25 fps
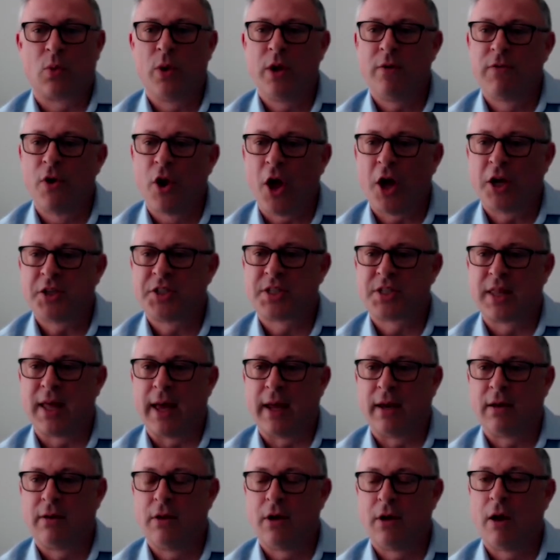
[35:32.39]
We've lost
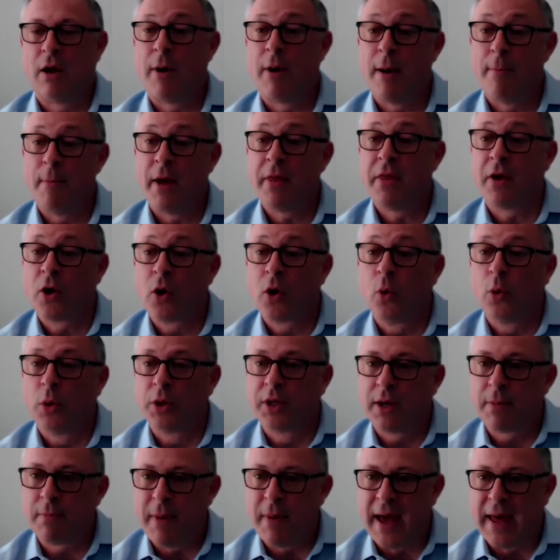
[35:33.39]
that. You know, my mother
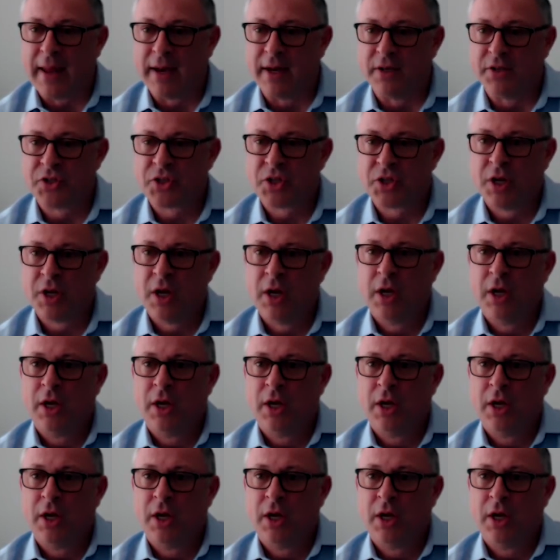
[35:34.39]
called it manners.